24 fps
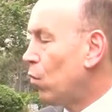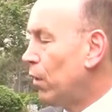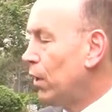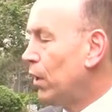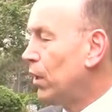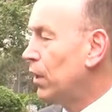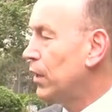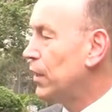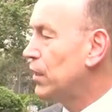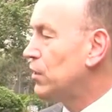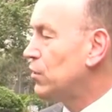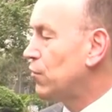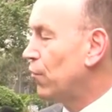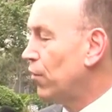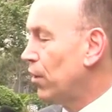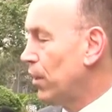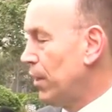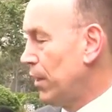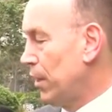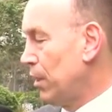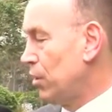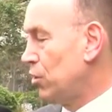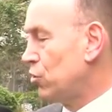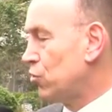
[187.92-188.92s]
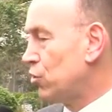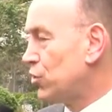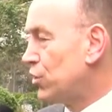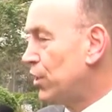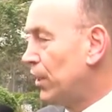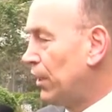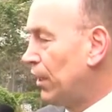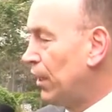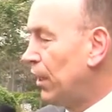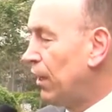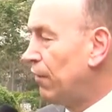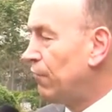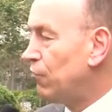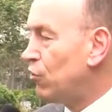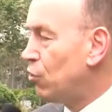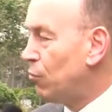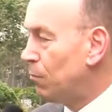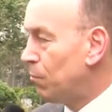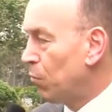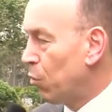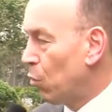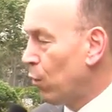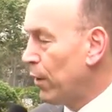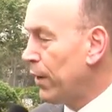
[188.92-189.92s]
Well, it's very interesting. If
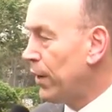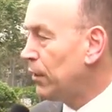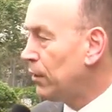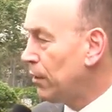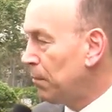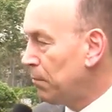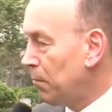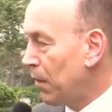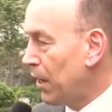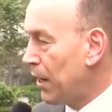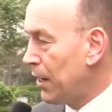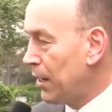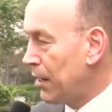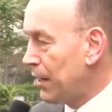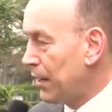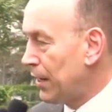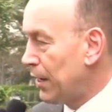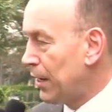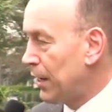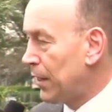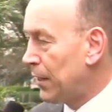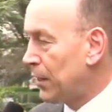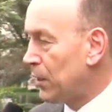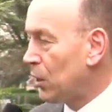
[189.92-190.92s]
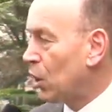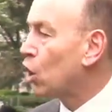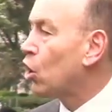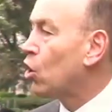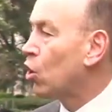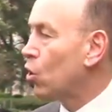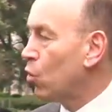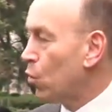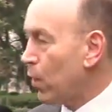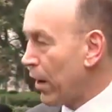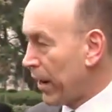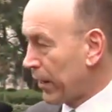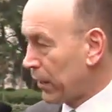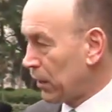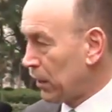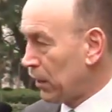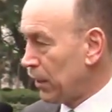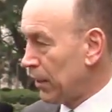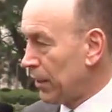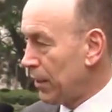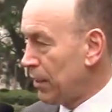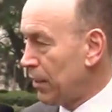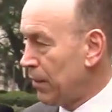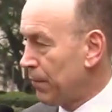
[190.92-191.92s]
you bring the money in
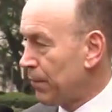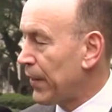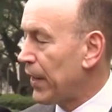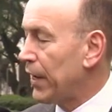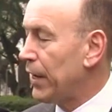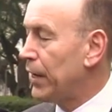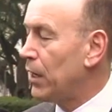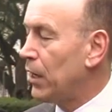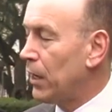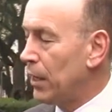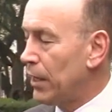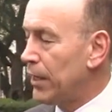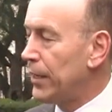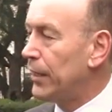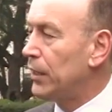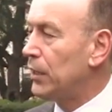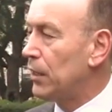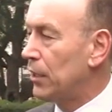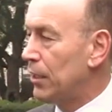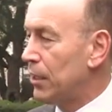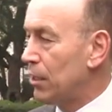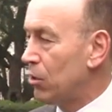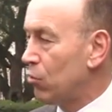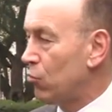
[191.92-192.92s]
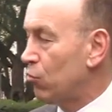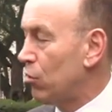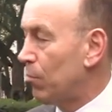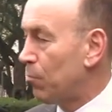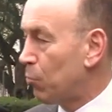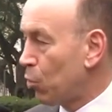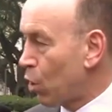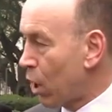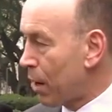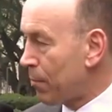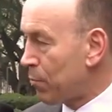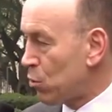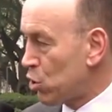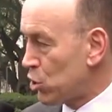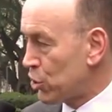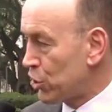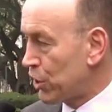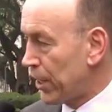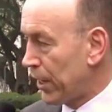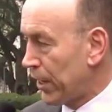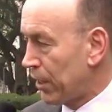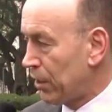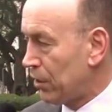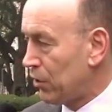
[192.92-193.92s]
correctly and legally through the proper
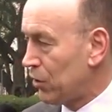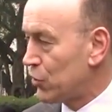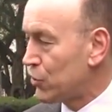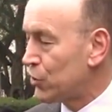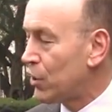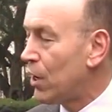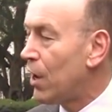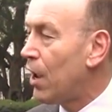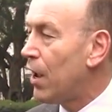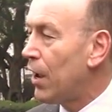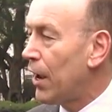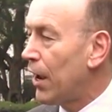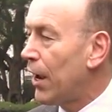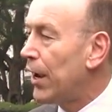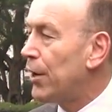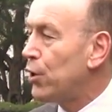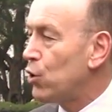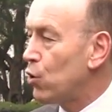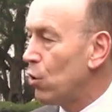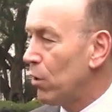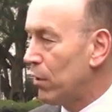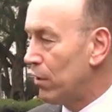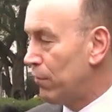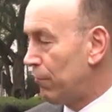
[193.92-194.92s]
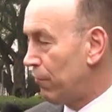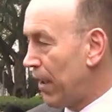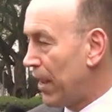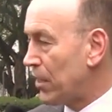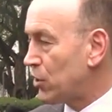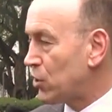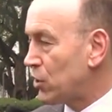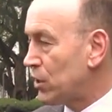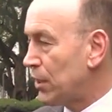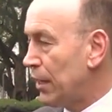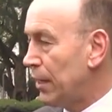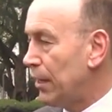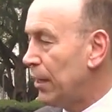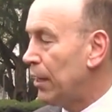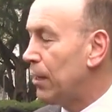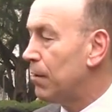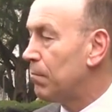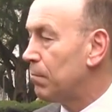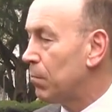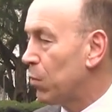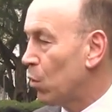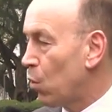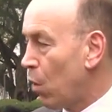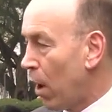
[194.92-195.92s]
channels, and you're investing
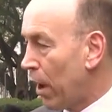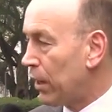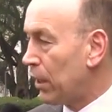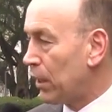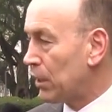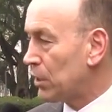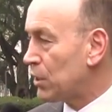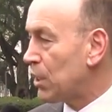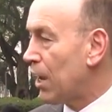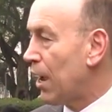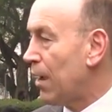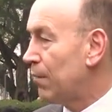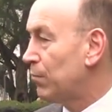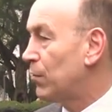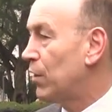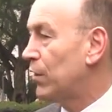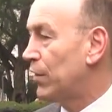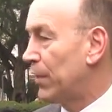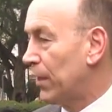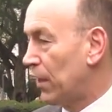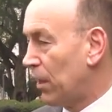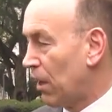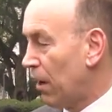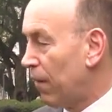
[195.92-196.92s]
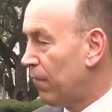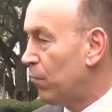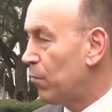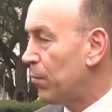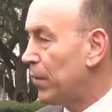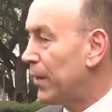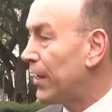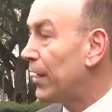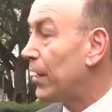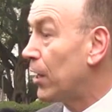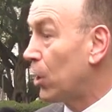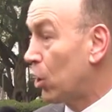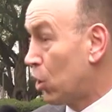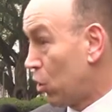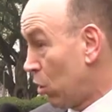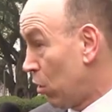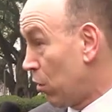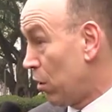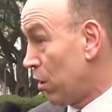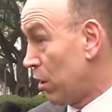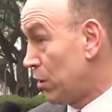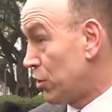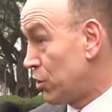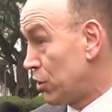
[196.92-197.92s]
in product type that the government
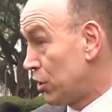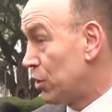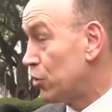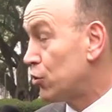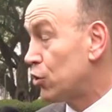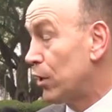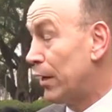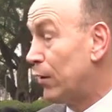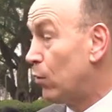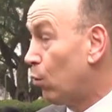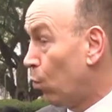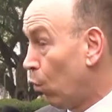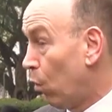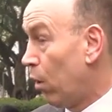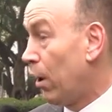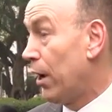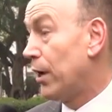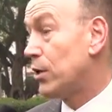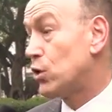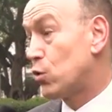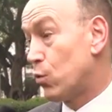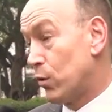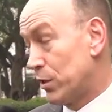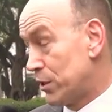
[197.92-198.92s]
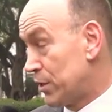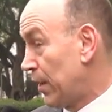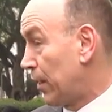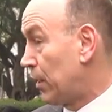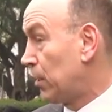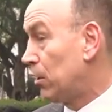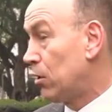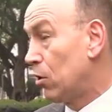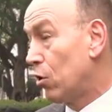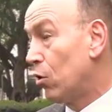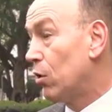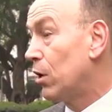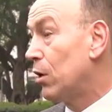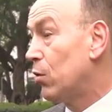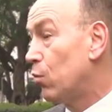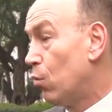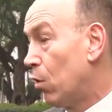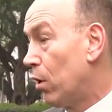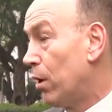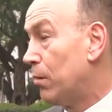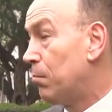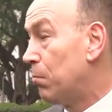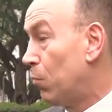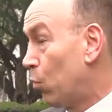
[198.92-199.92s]
encourages and wants, which they clearly
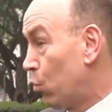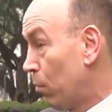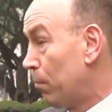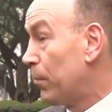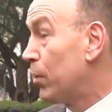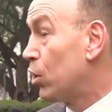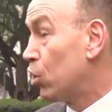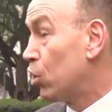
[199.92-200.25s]
want more